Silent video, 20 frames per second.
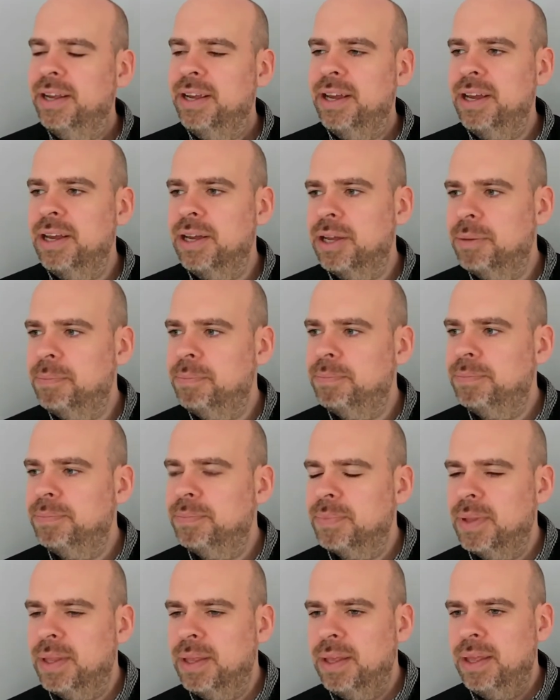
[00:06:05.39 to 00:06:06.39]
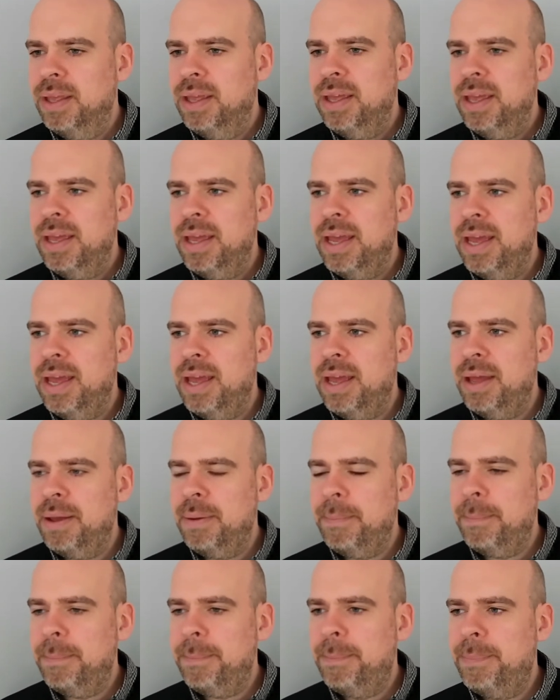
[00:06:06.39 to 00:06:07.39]

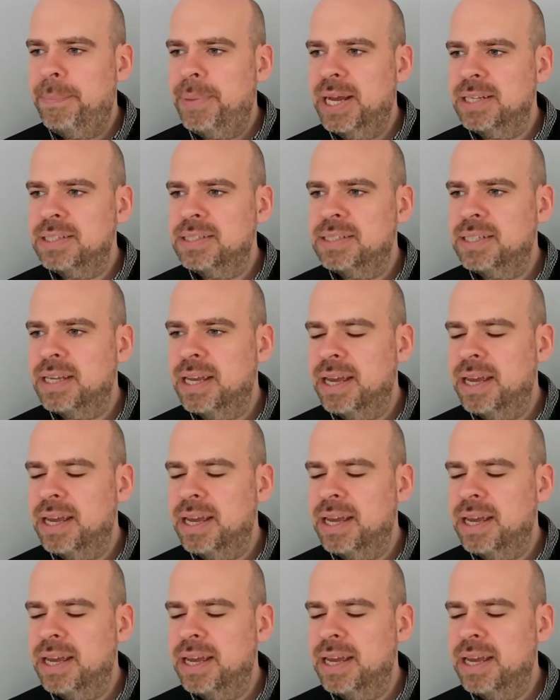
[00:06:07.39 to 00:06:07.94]
But